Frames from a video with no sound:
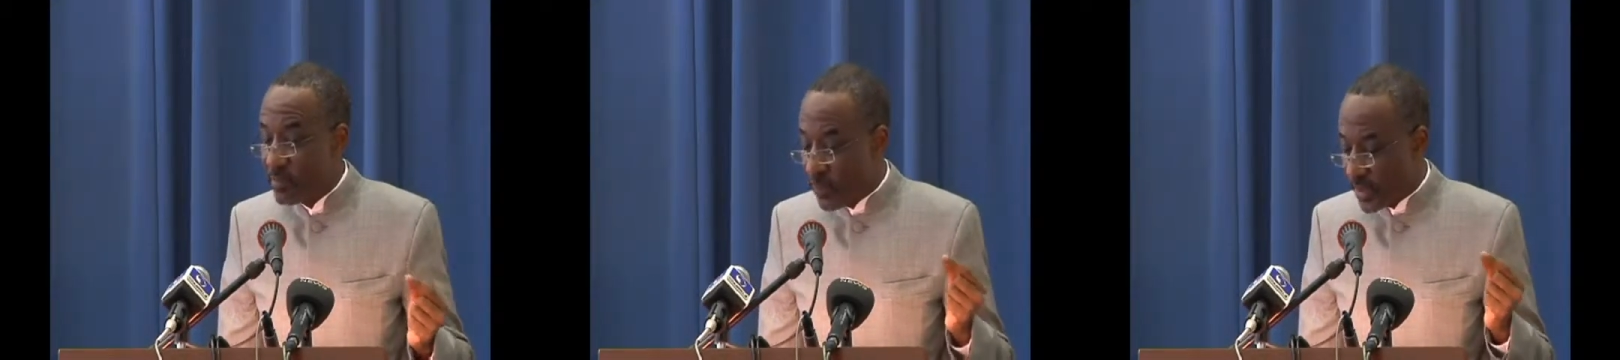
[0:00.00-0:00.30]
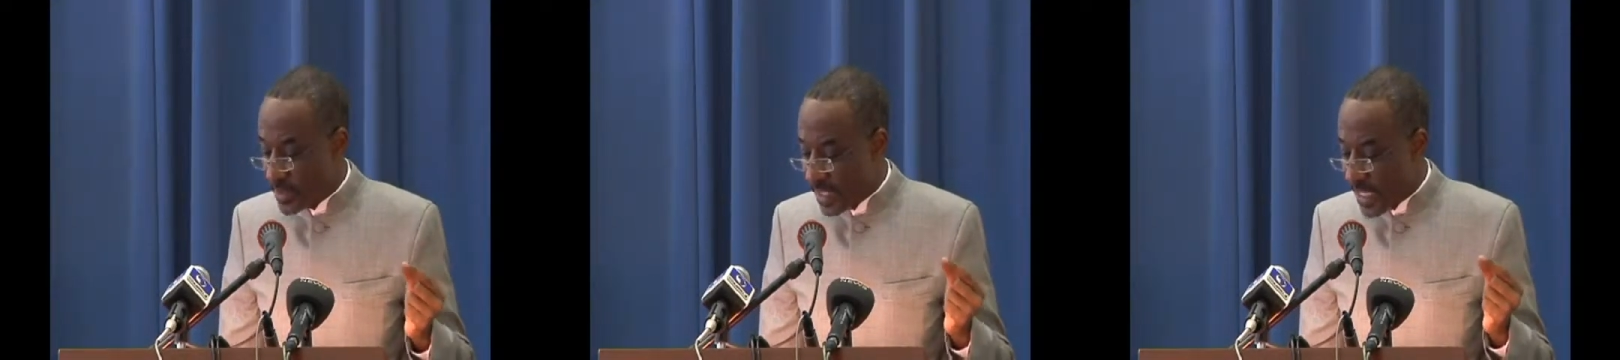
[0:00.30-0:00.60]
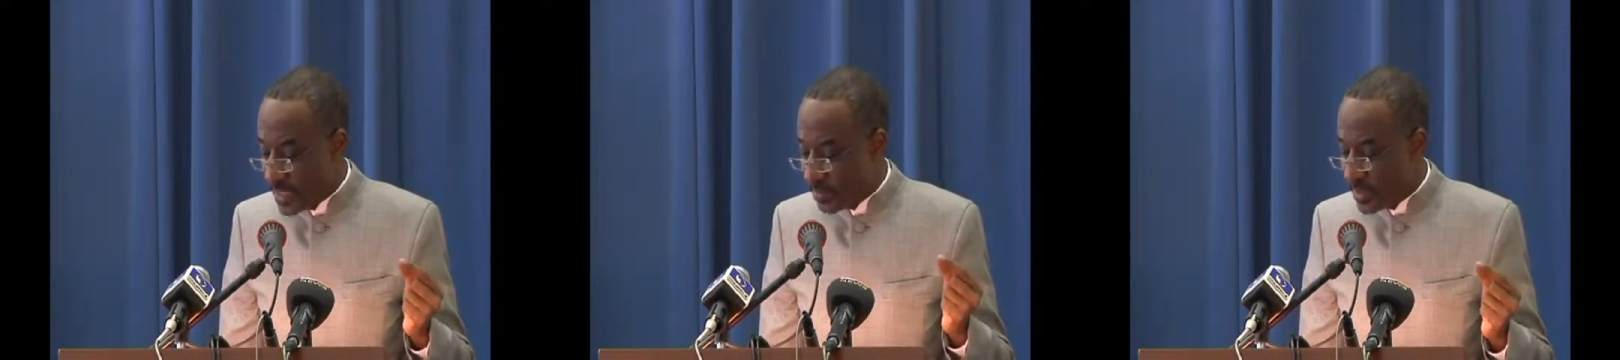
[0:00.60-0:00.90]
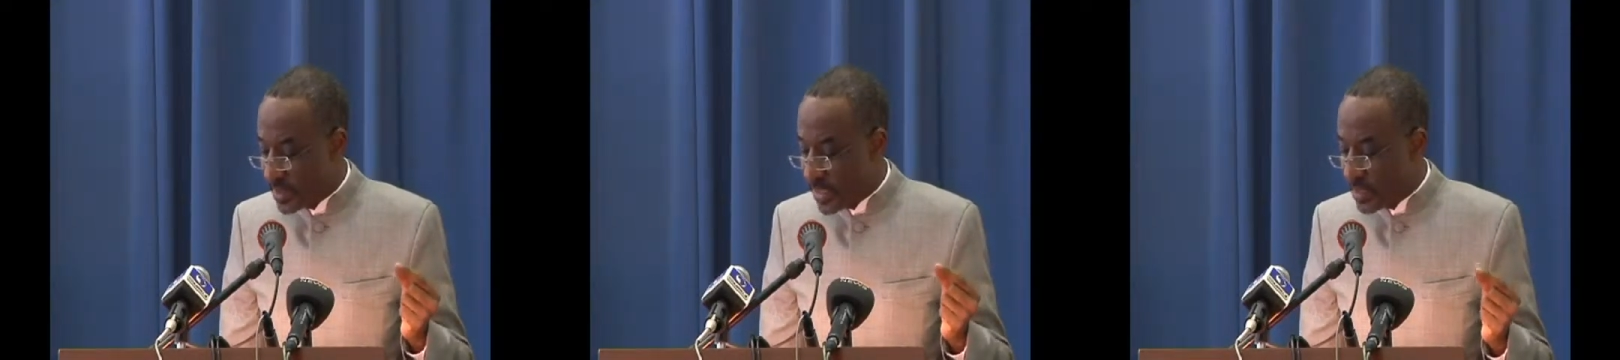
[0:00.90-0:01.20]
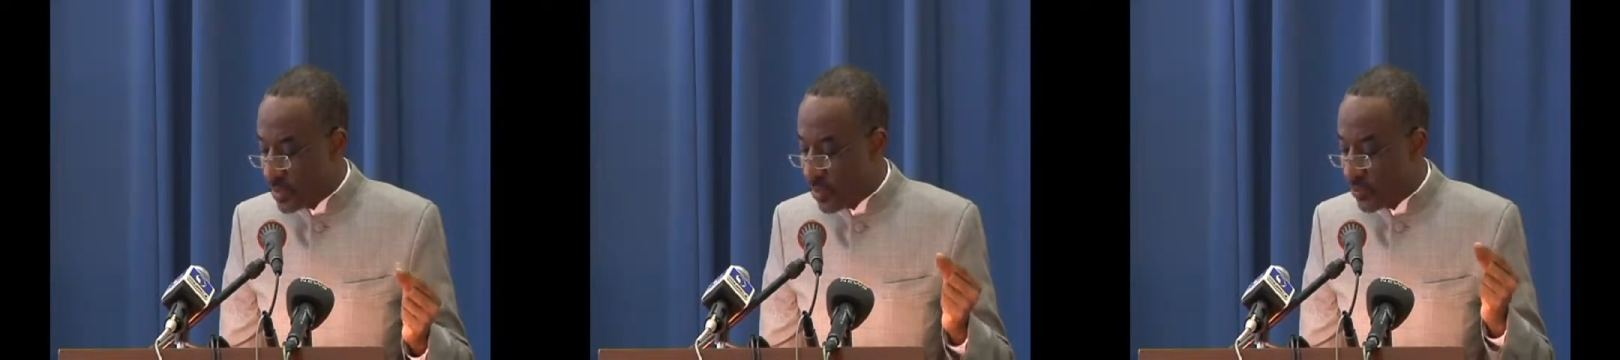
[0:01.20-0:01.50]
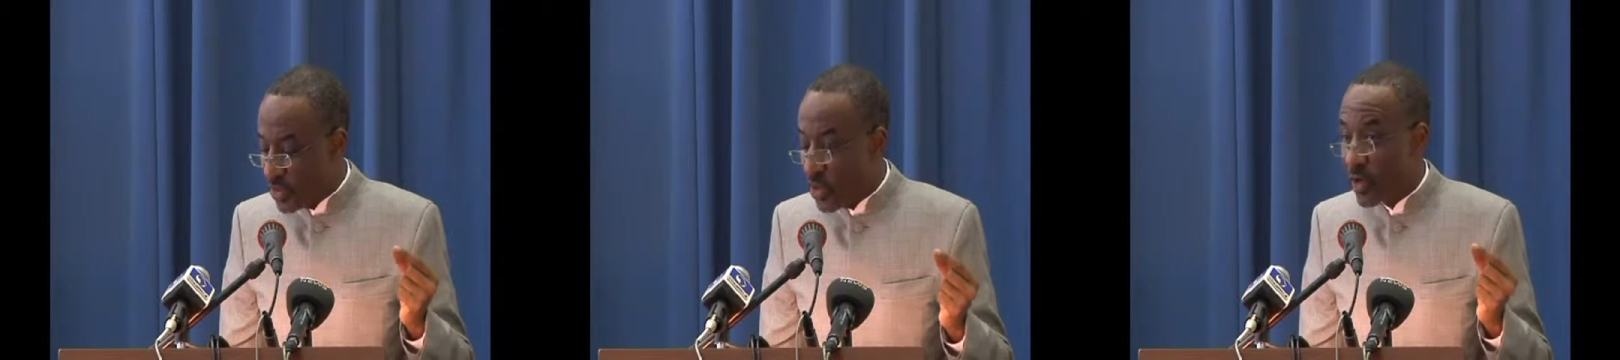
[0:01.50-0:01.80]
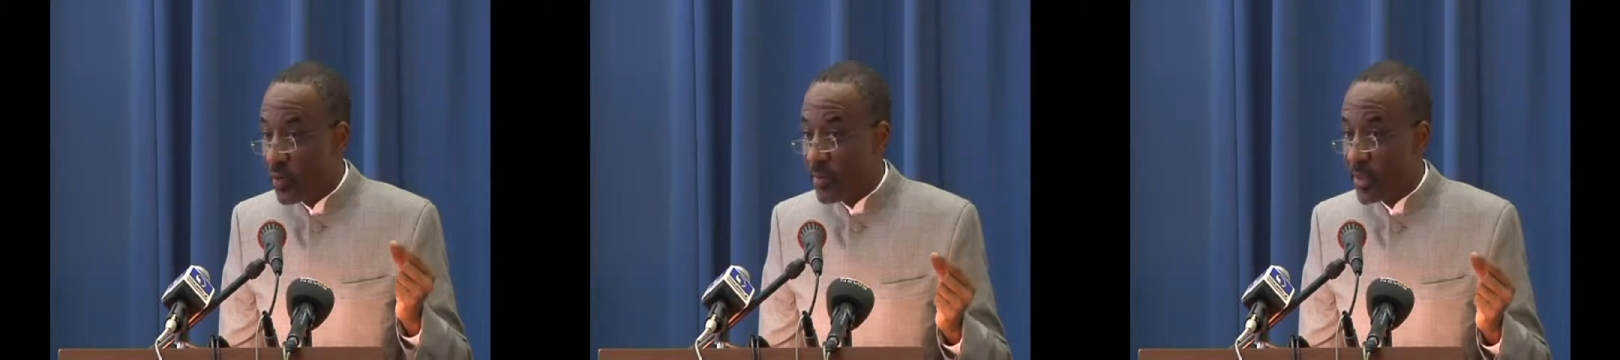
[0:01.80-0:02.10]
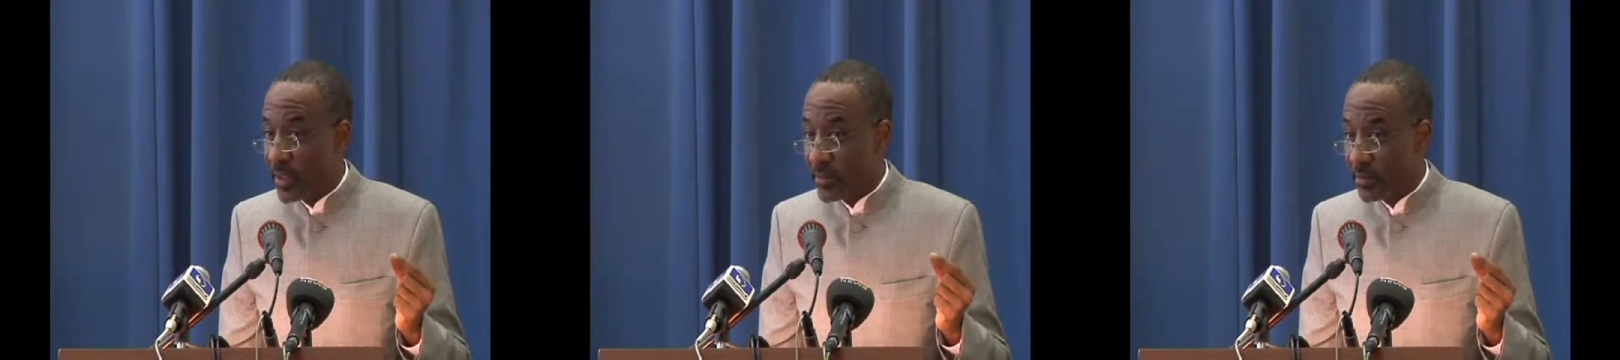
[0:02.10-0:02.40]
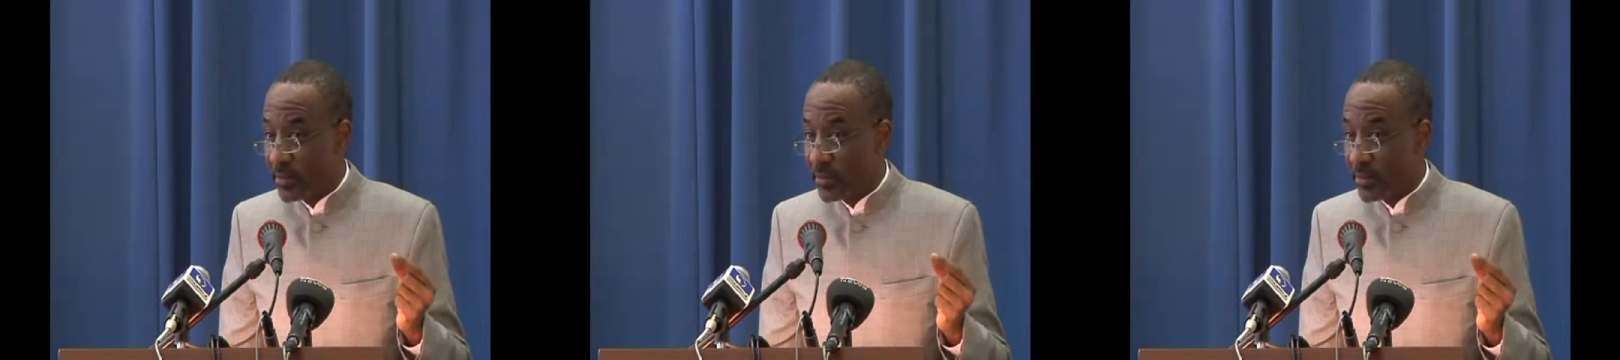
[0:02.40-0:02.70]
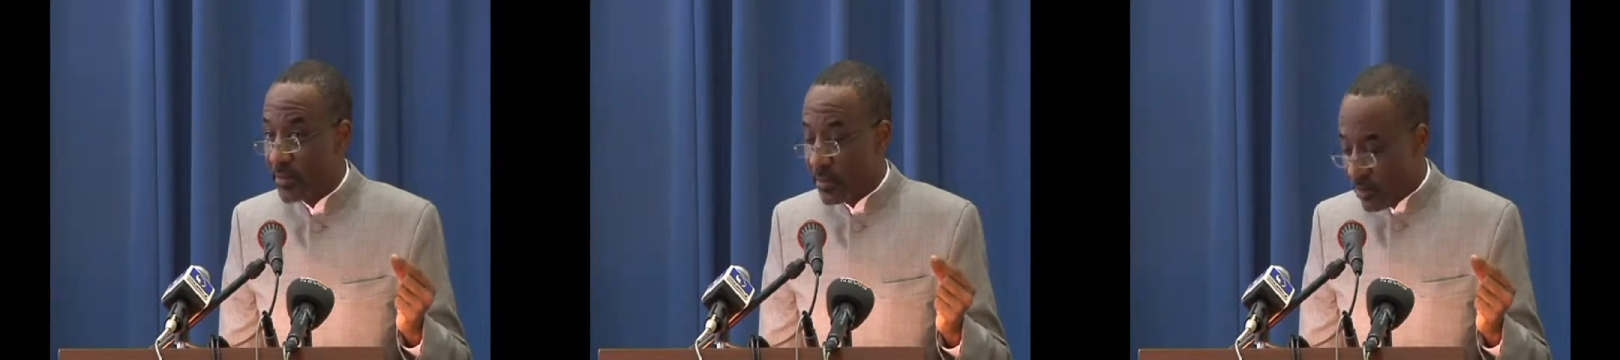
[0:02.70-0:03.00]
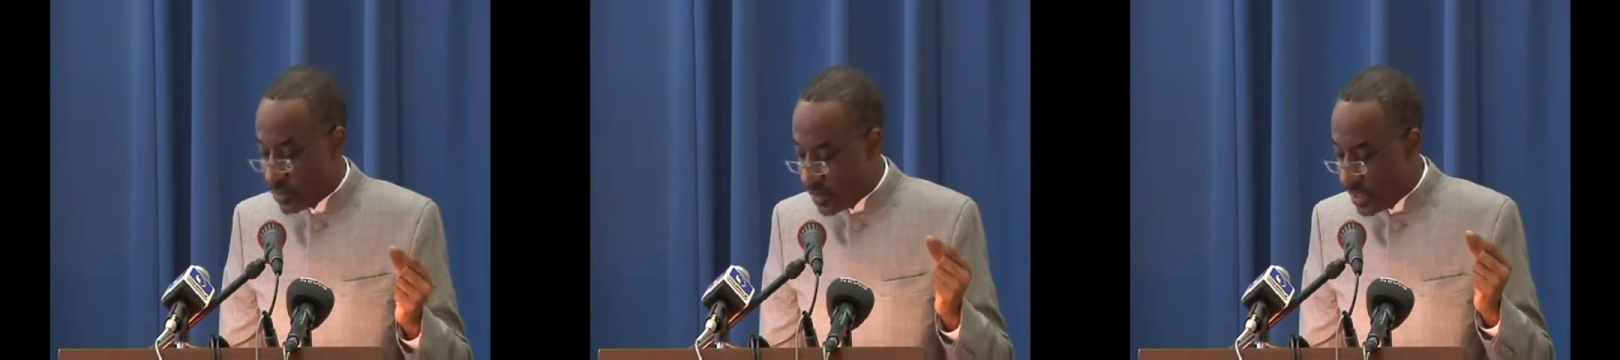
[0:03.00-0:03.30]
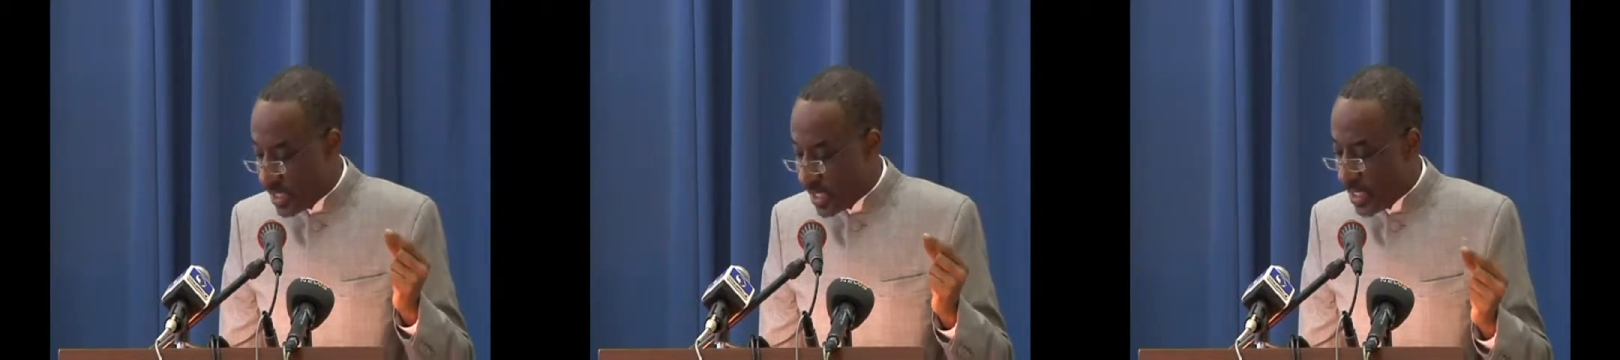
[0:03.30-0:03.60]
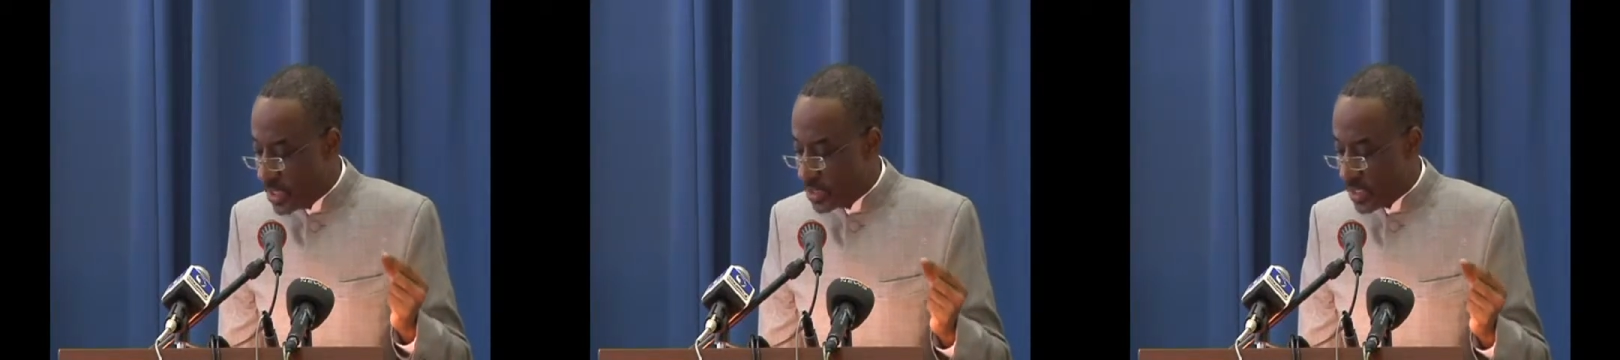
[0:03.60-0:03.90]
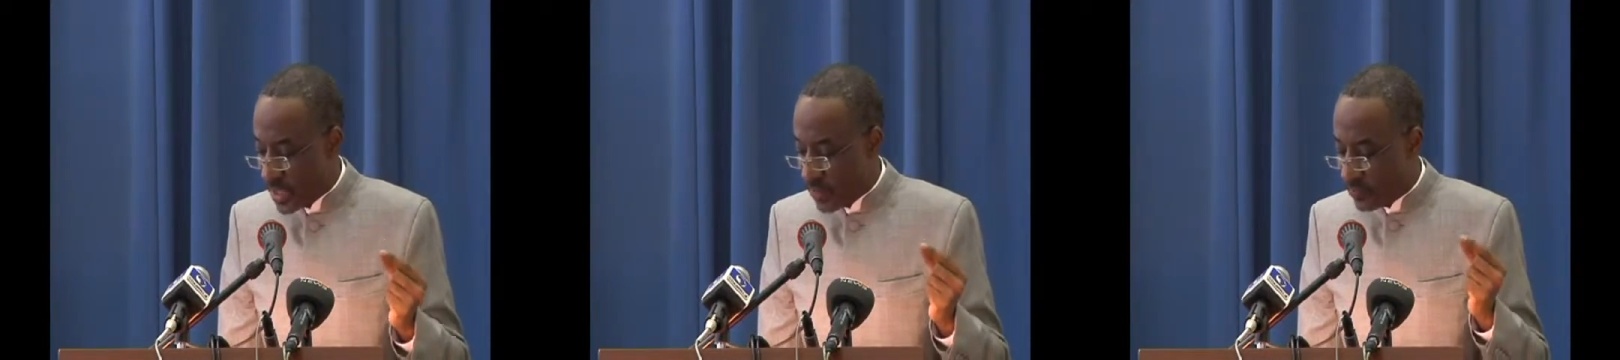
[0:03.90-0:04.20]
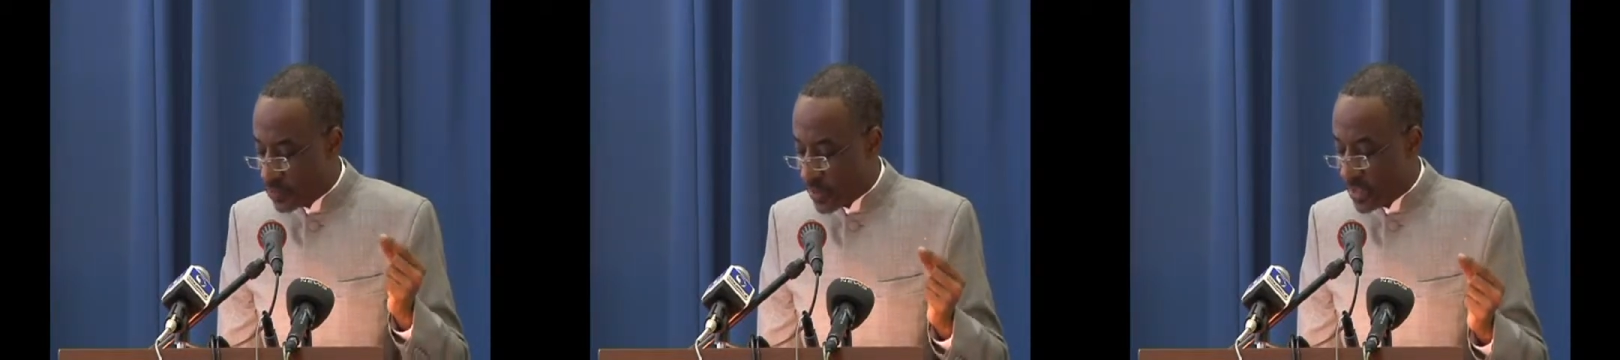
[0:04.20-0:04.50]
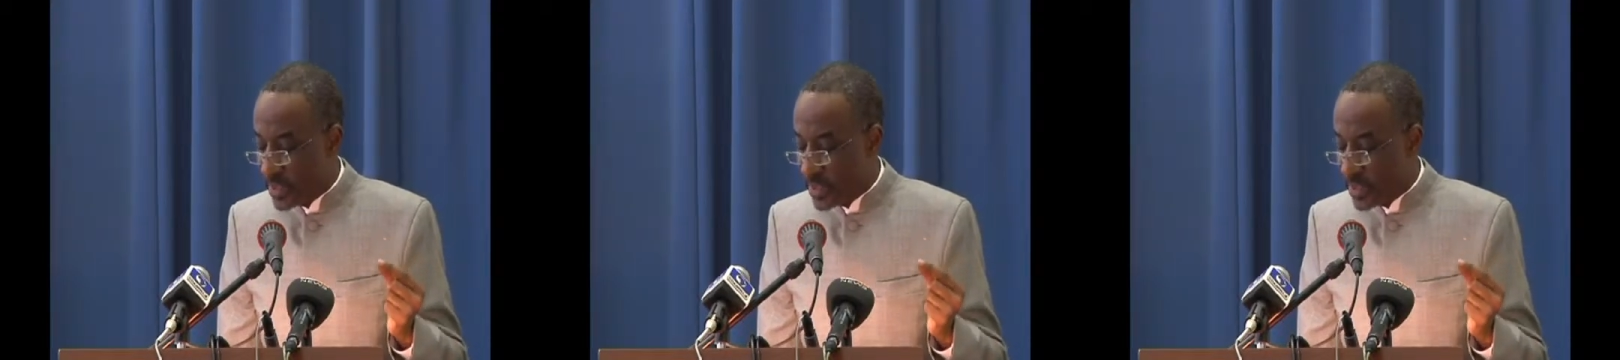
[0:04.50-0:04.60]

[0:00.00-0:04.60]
at a meeting of the African Development Bank in Morocco recently restated that